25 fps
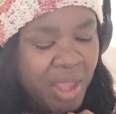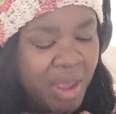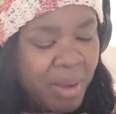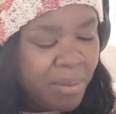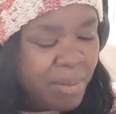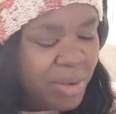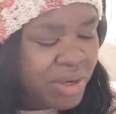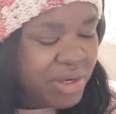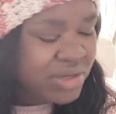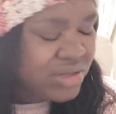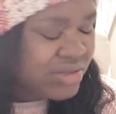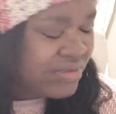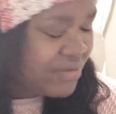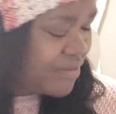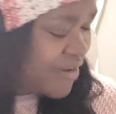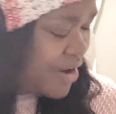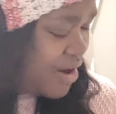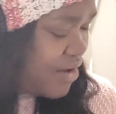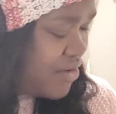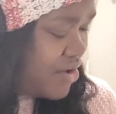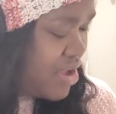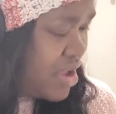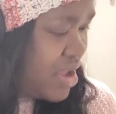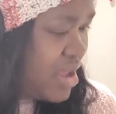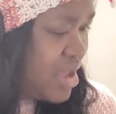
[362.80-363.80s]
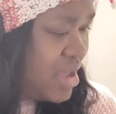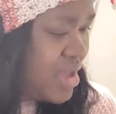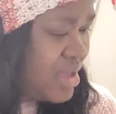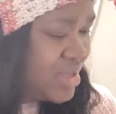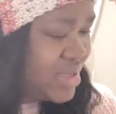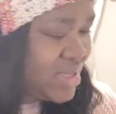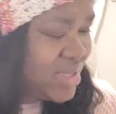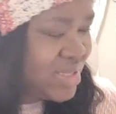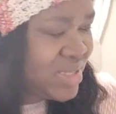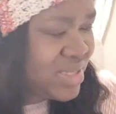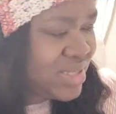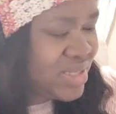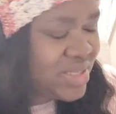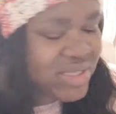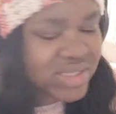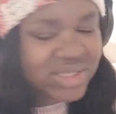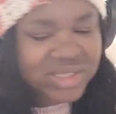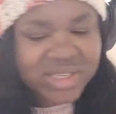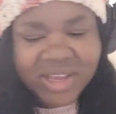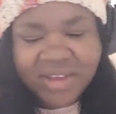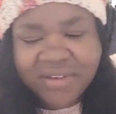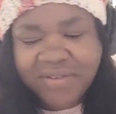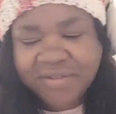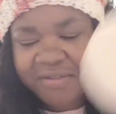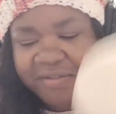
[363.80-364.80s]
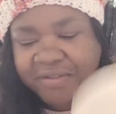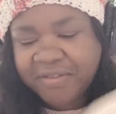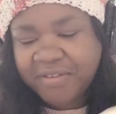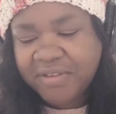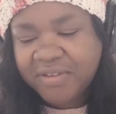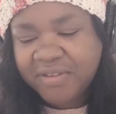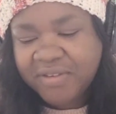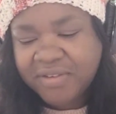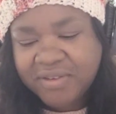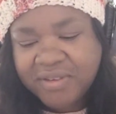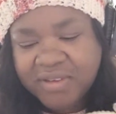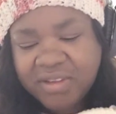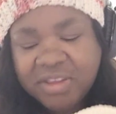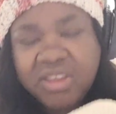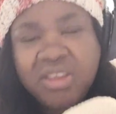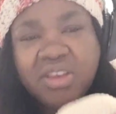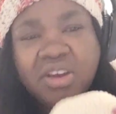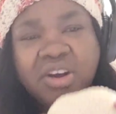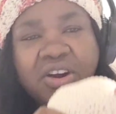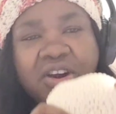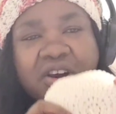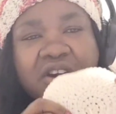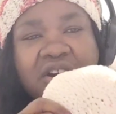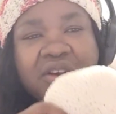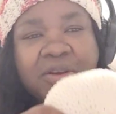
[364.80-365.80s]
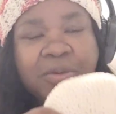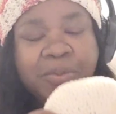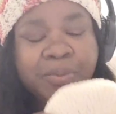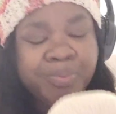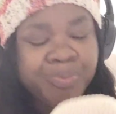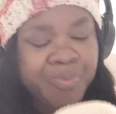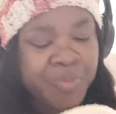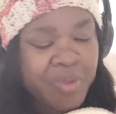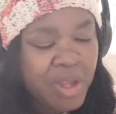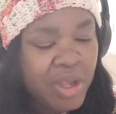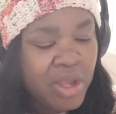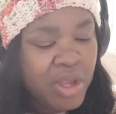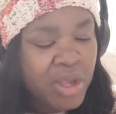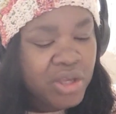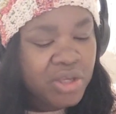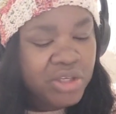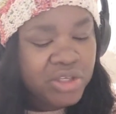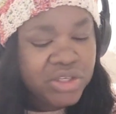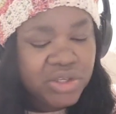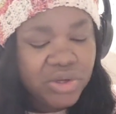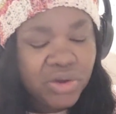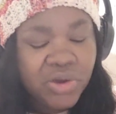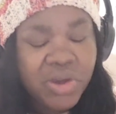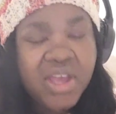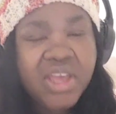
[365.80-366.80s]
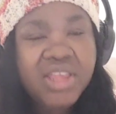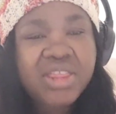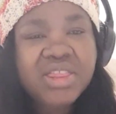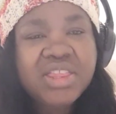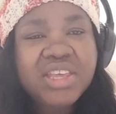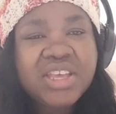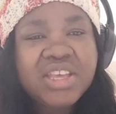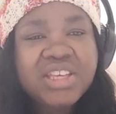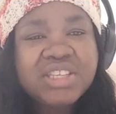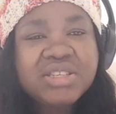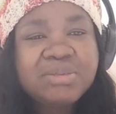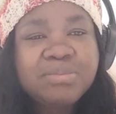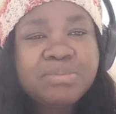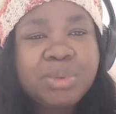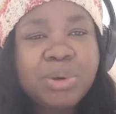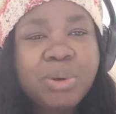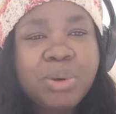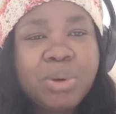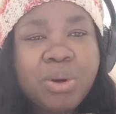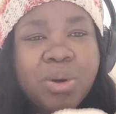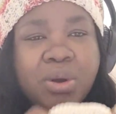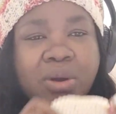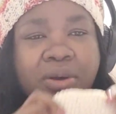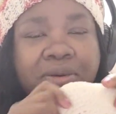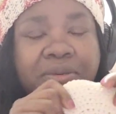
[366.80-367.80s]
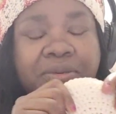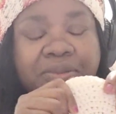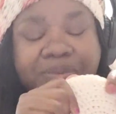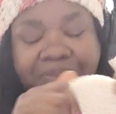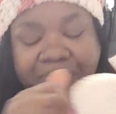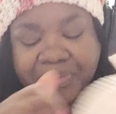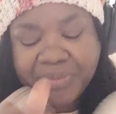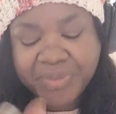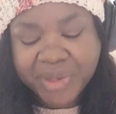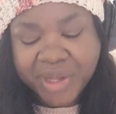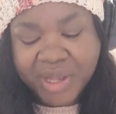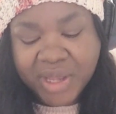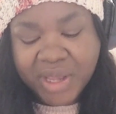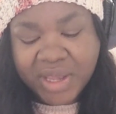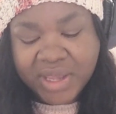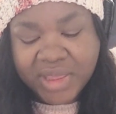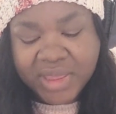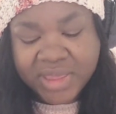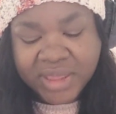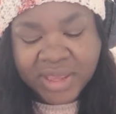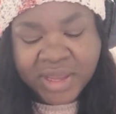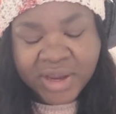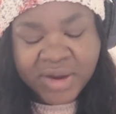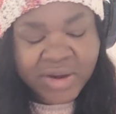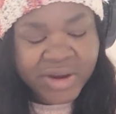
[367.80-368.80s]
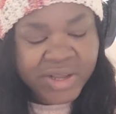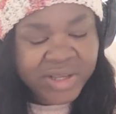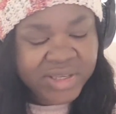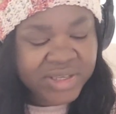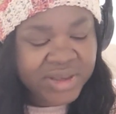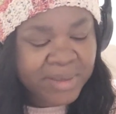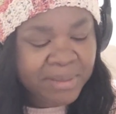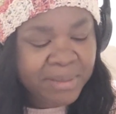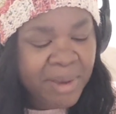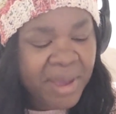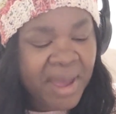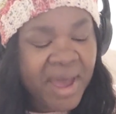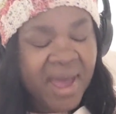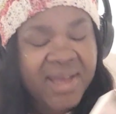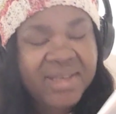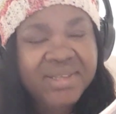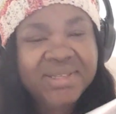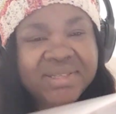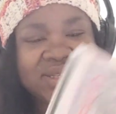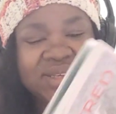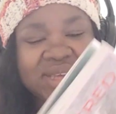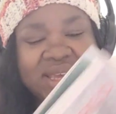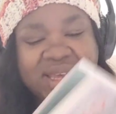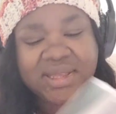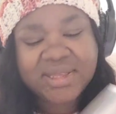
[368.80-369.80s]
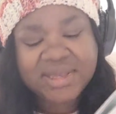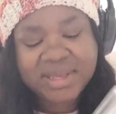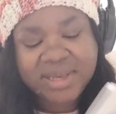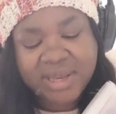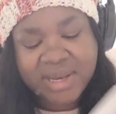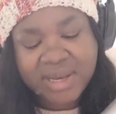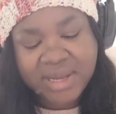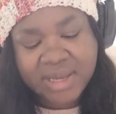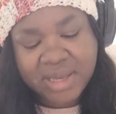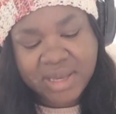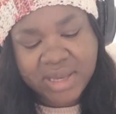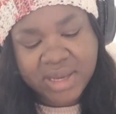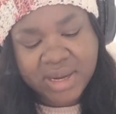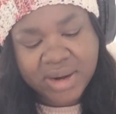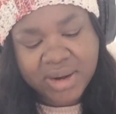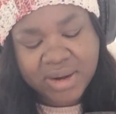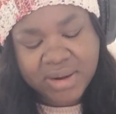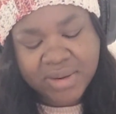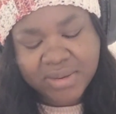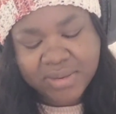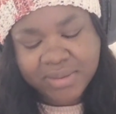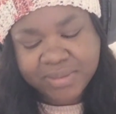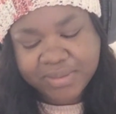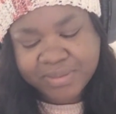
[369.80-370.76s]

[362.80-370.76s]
but it's a very stiff yarn. So in this book, there is a basket in here.